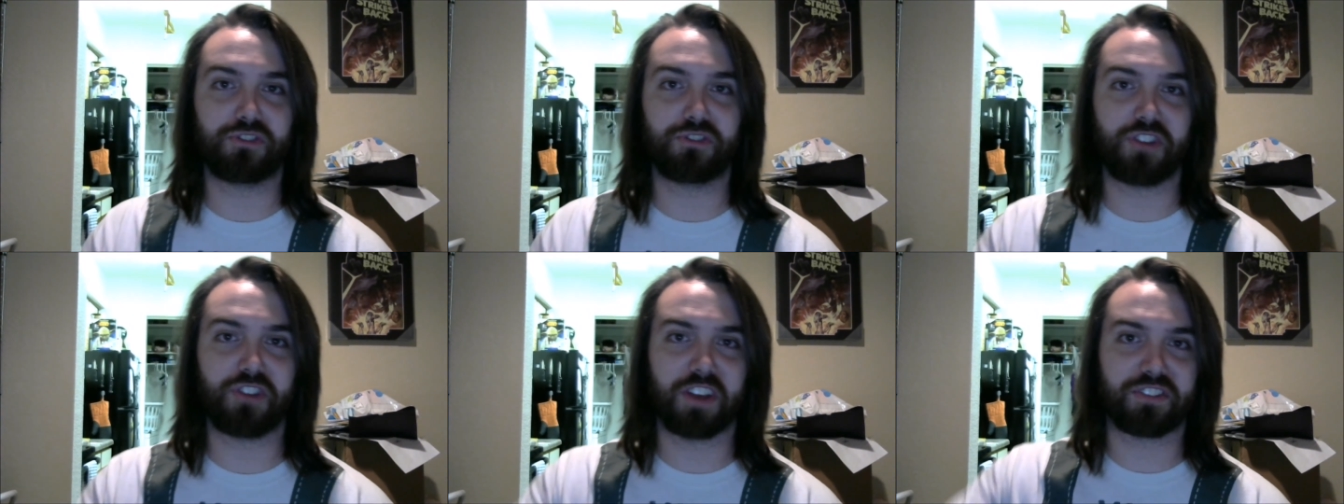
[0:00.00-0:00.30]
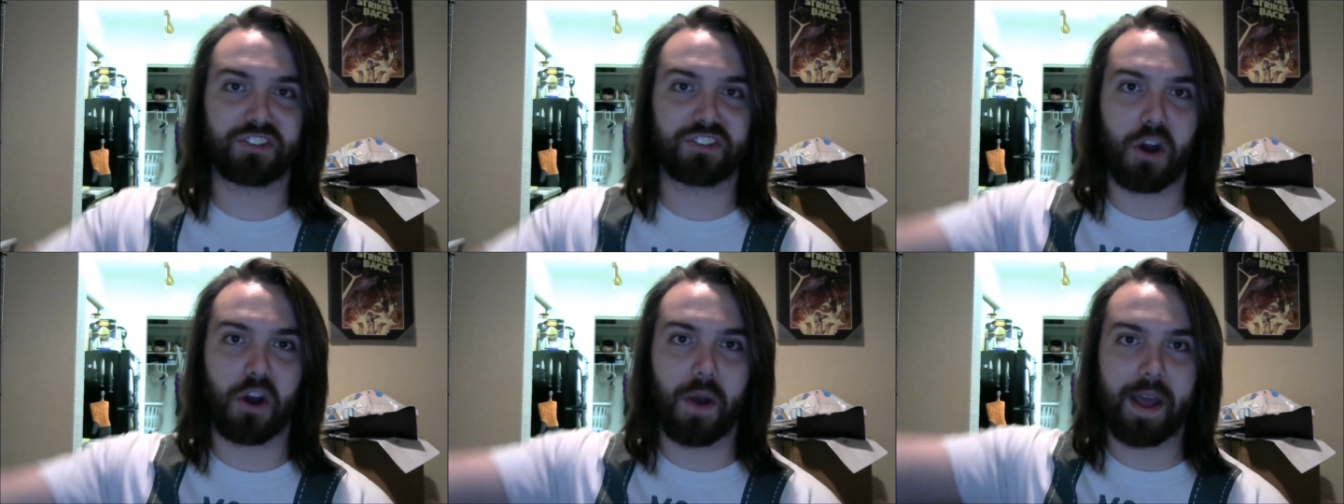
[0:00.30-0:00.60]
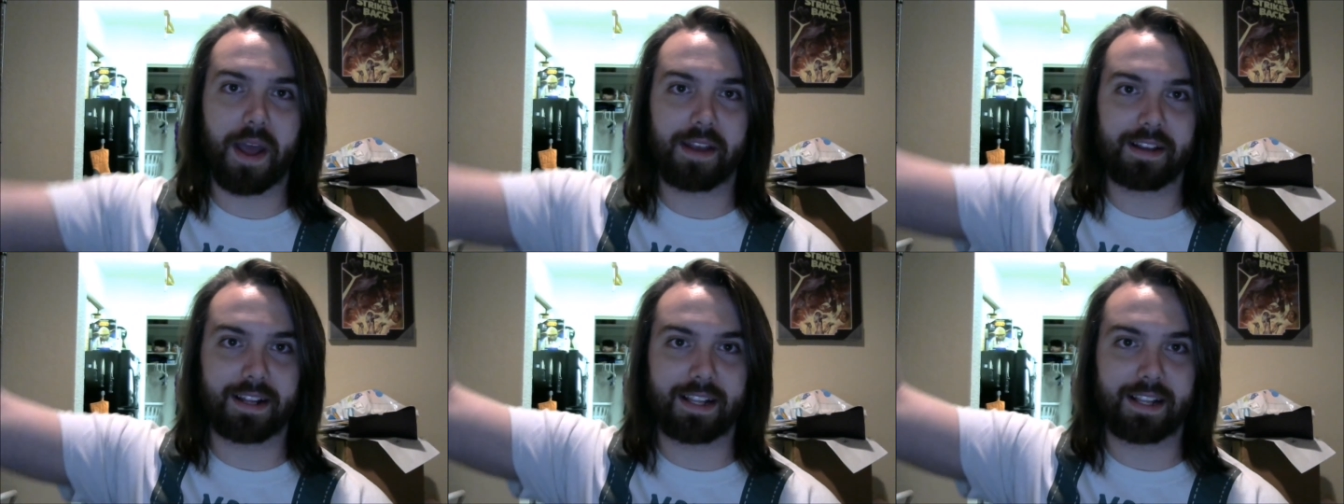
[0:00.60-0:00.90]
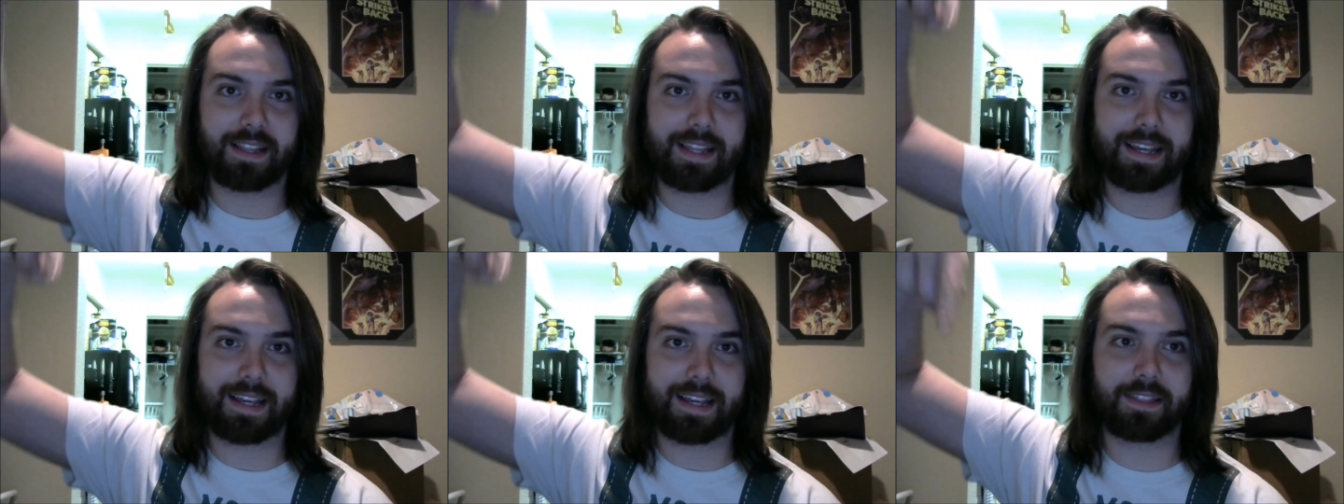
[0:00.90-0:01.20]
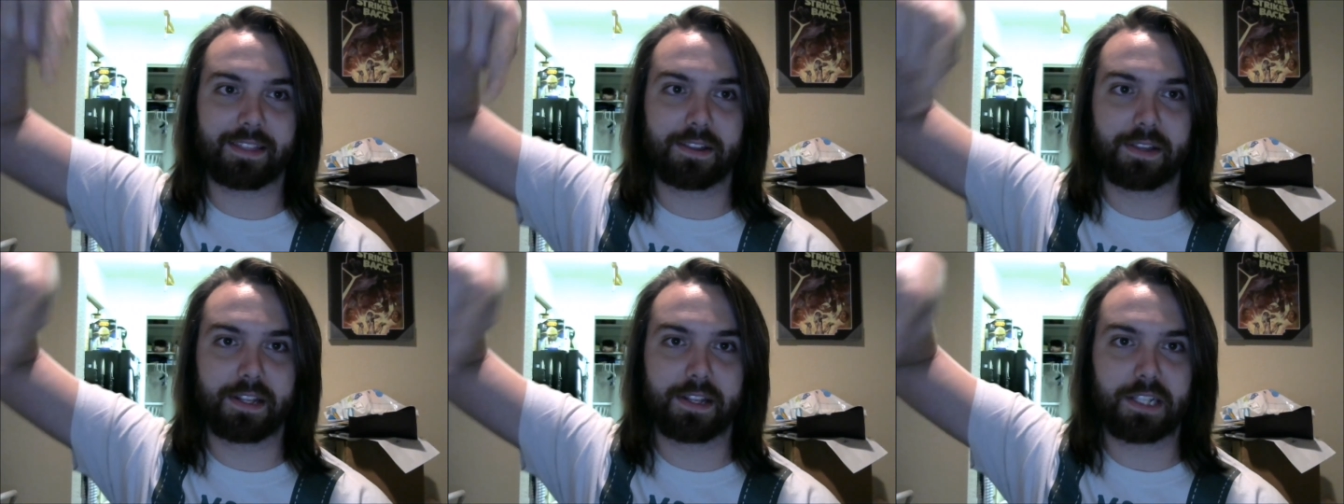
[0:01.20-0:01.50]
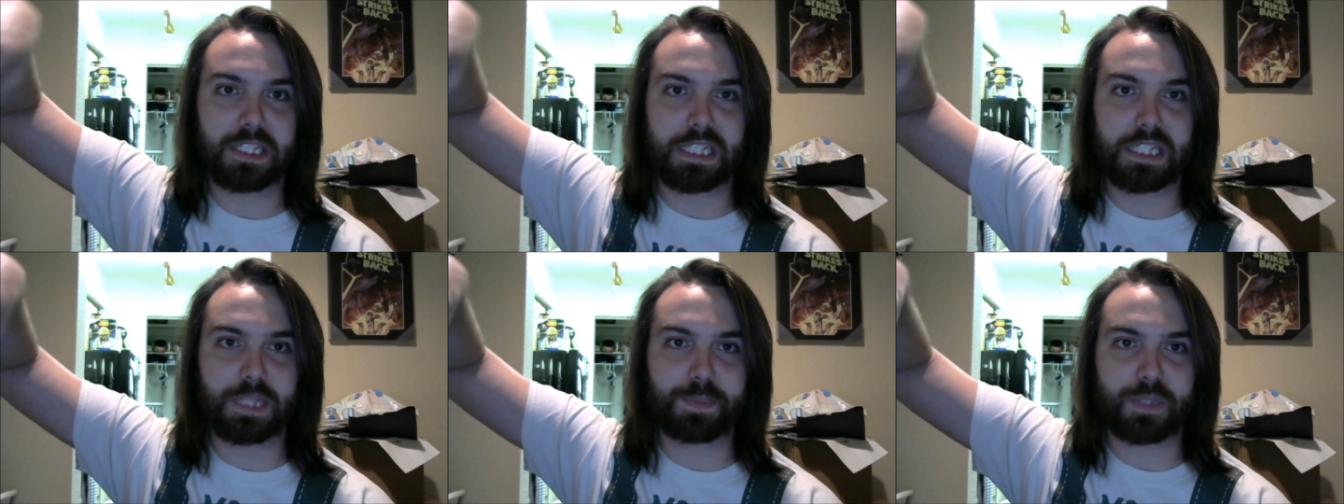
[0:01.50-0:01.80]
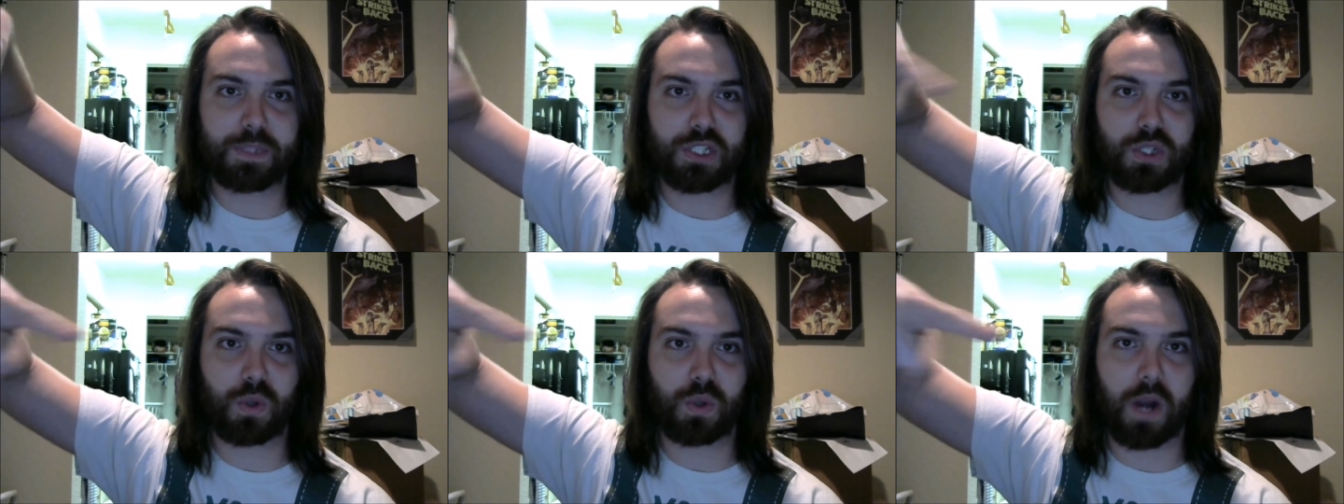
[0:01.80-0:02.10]
just go ahead and click the little
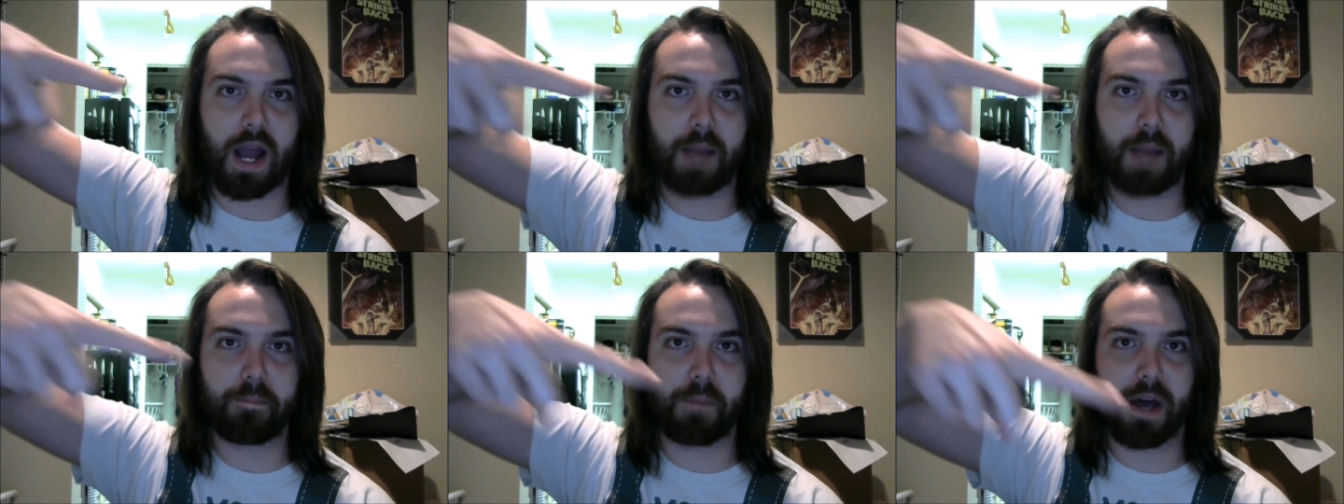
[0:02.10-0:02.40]
subscribe